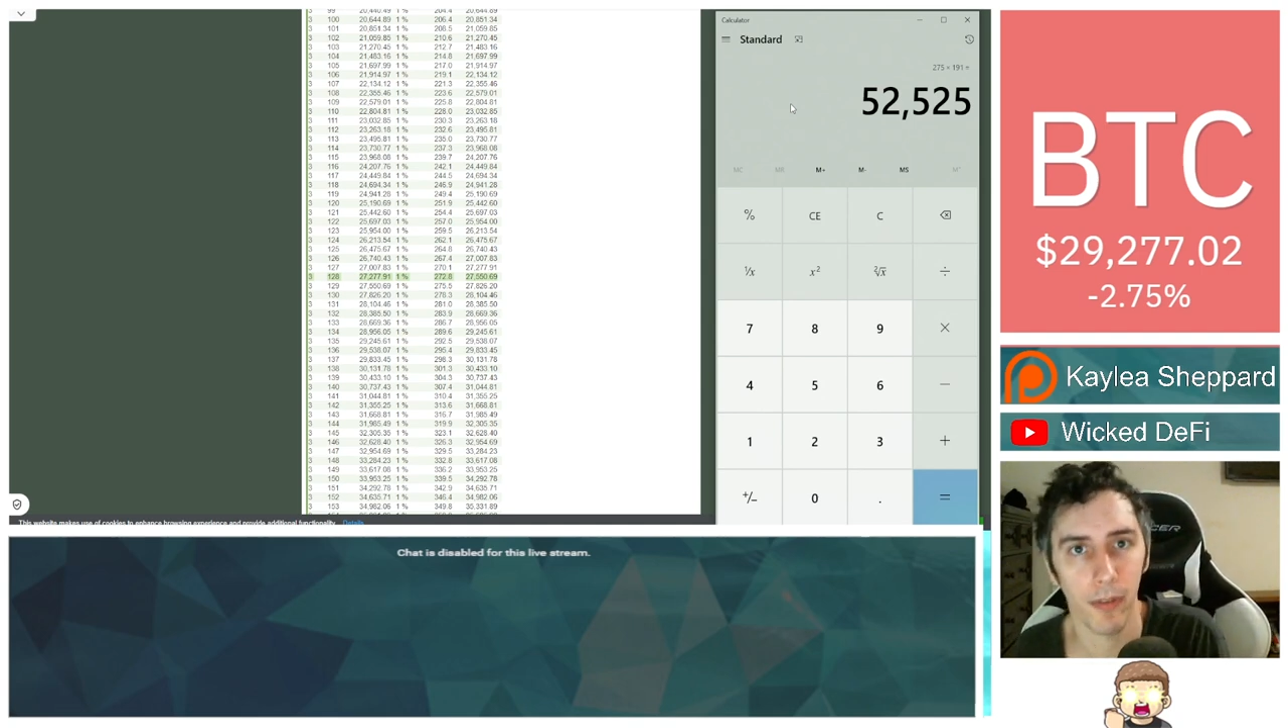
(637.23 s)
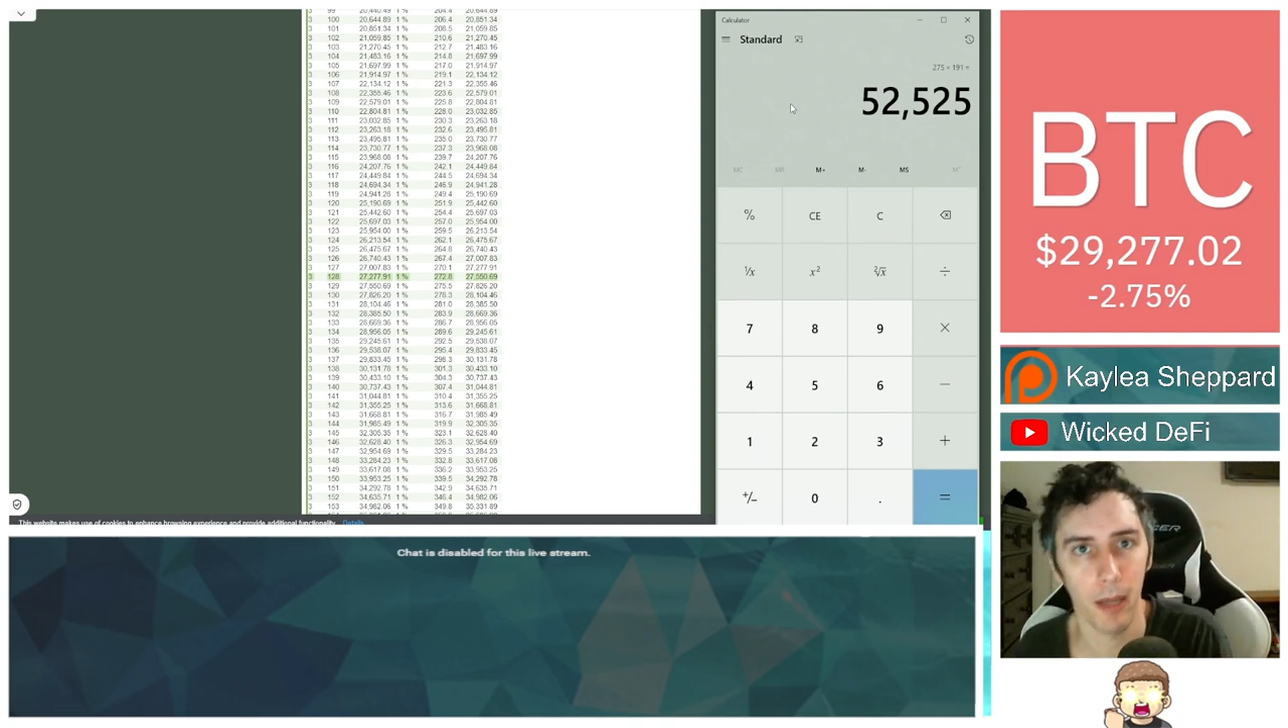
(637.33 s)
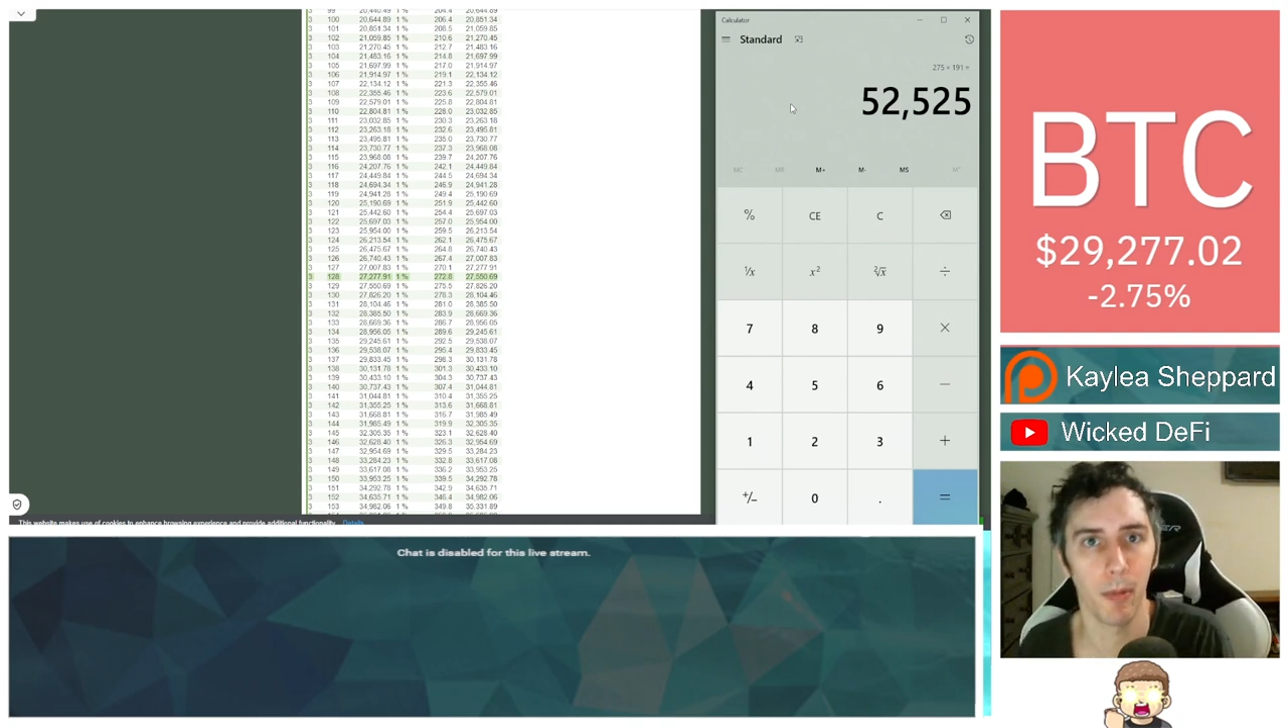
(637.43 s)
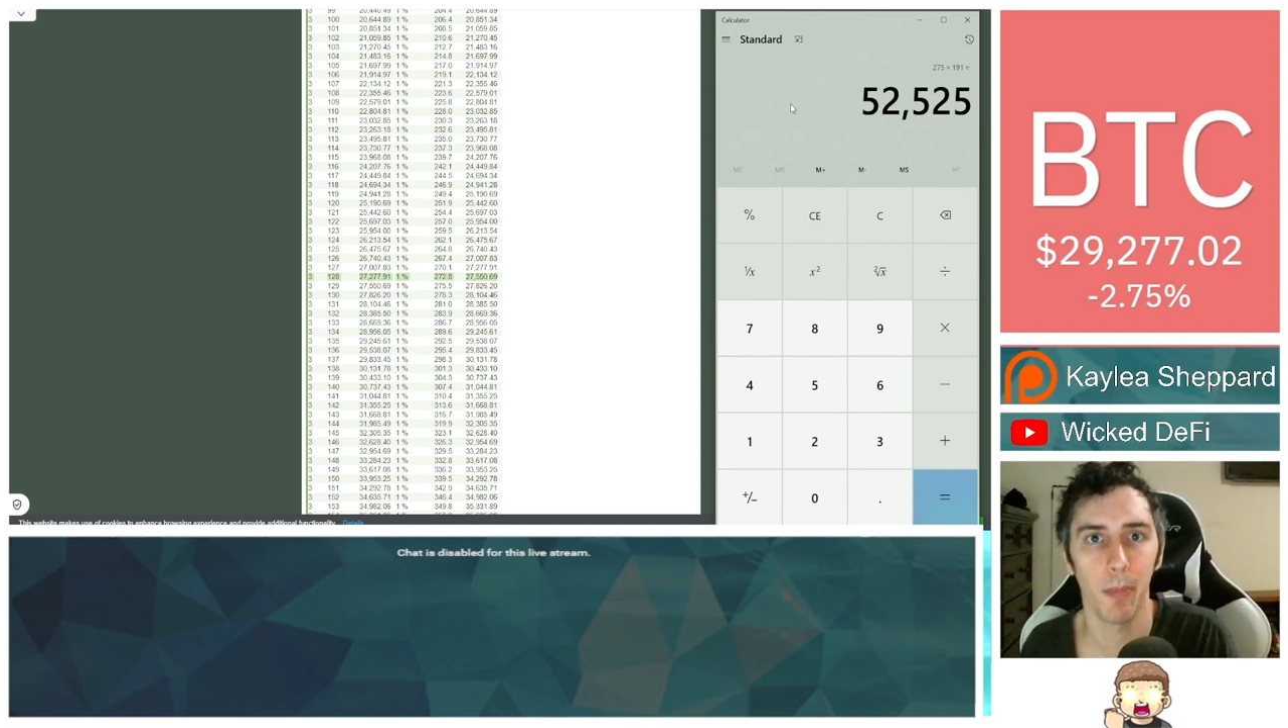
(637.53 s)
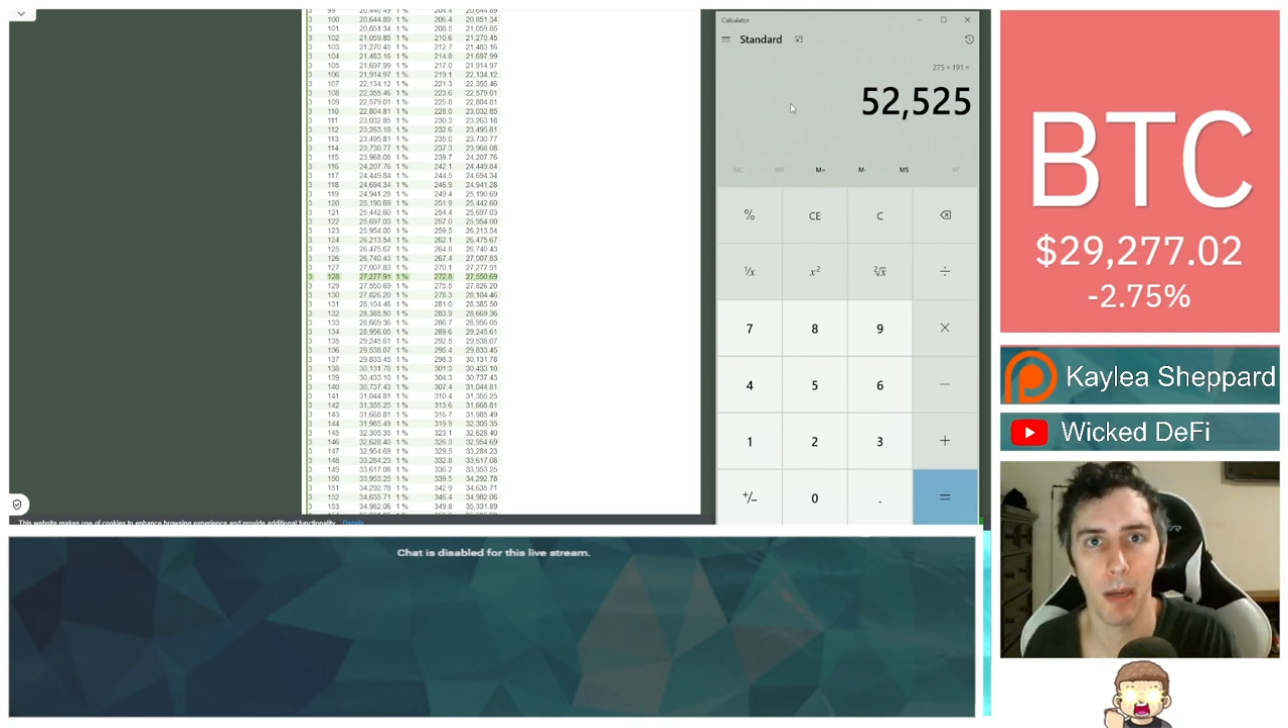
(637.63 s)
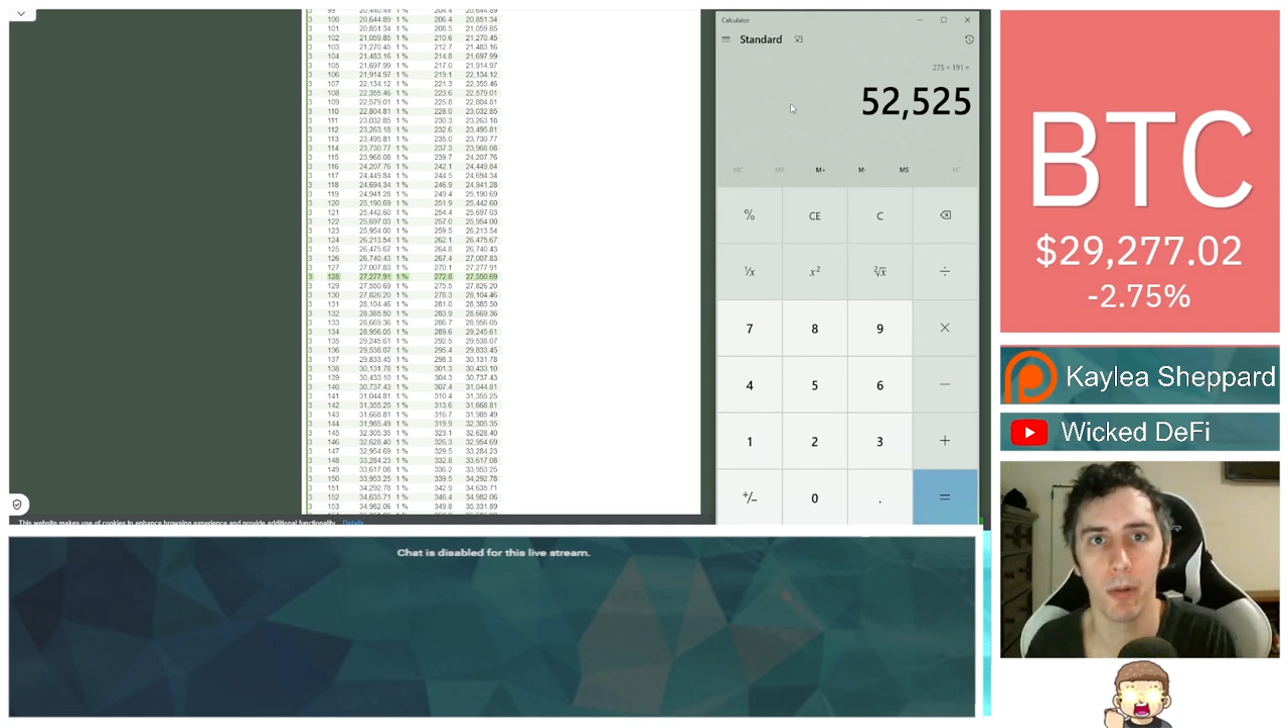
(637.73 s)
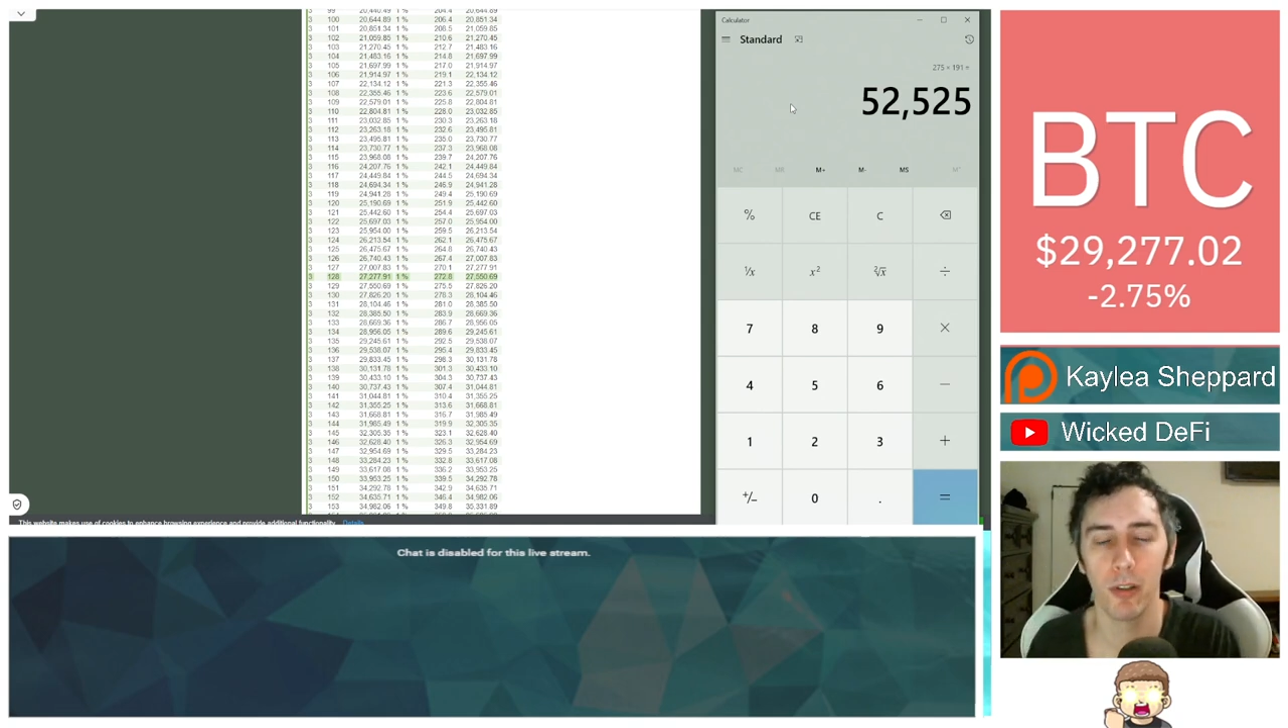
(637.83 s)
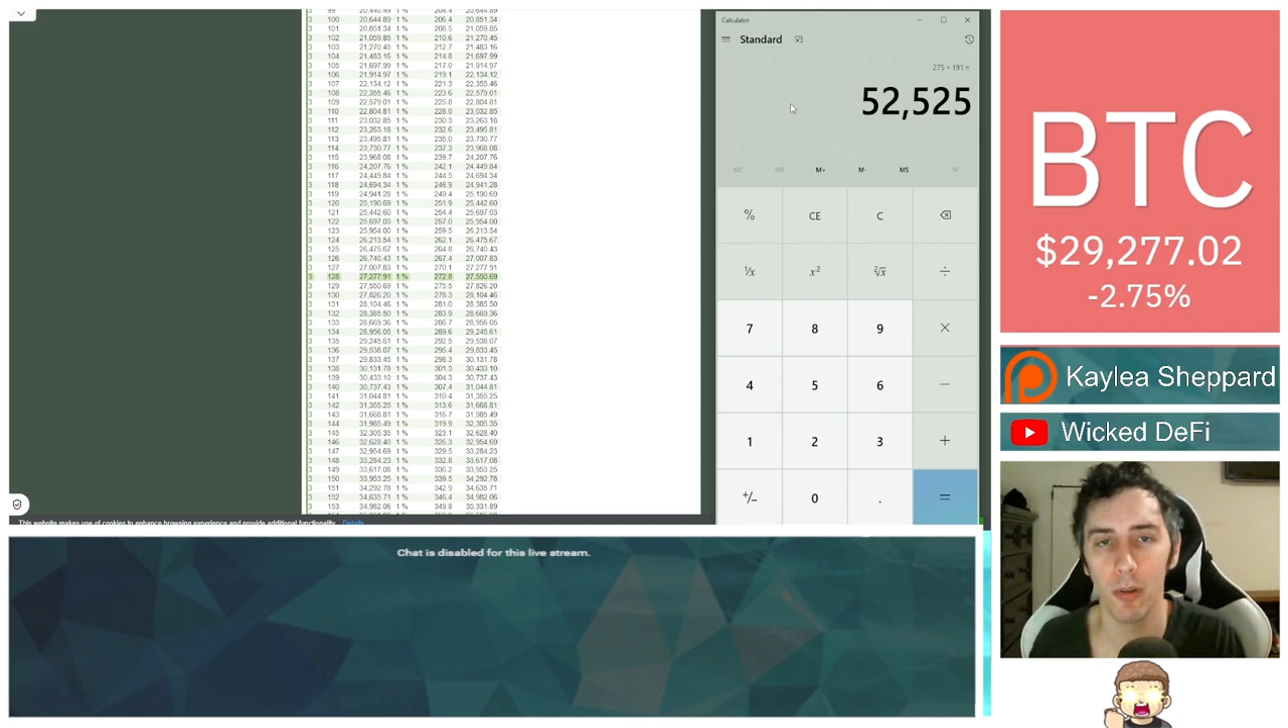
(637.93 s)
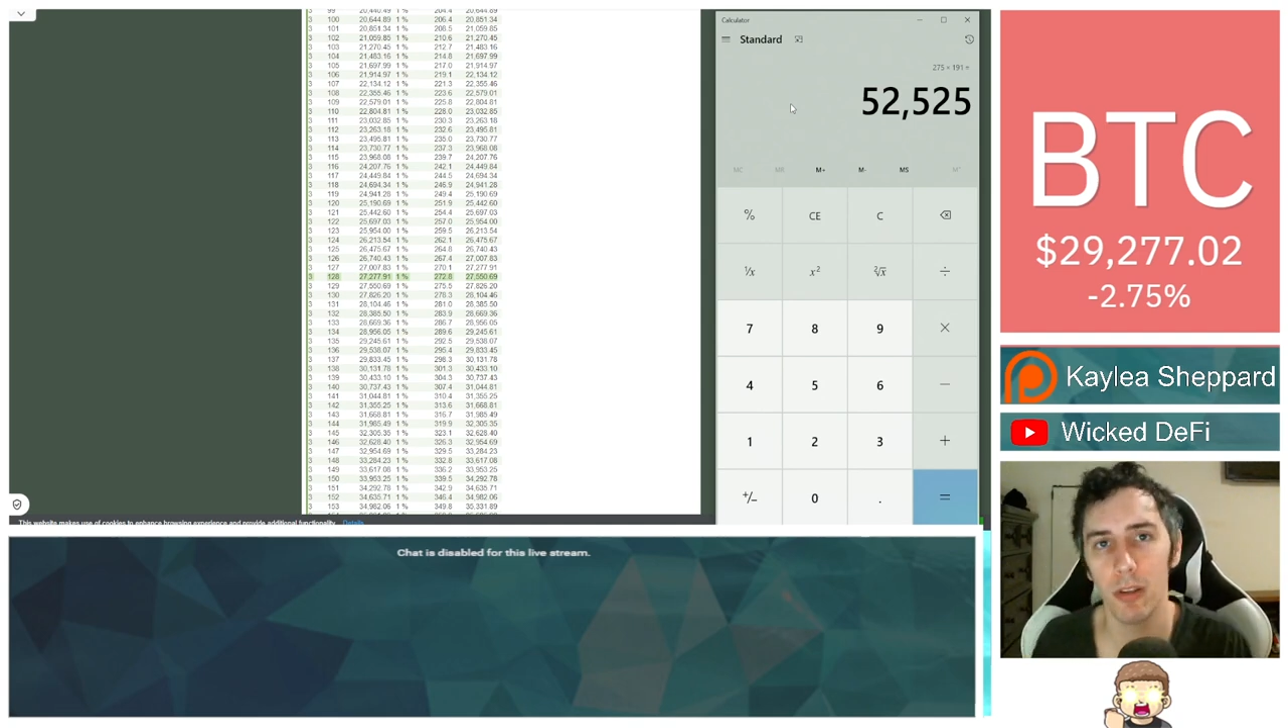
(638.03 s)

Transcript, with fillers: them to be able to do